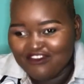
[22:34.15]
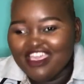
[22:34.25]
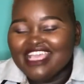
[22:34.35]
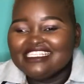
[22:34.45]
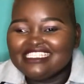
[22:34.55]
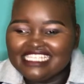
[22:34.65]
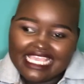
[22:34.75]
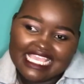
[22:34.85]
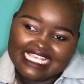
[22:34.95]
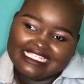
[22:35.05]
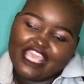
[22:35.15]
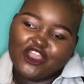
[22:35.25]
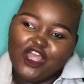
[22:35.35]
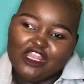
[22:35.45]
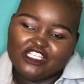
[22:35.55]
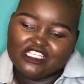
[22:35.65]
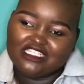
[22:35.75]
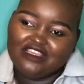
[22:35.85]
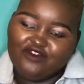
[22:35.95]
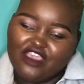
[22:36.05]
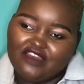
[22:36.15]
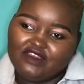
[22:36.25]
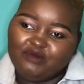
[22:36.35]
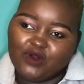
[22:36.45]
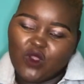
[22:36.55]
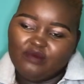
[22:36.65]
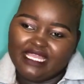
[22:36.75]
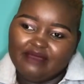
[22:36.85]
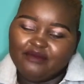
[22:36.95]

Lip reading: See a psychologist if you have a problem.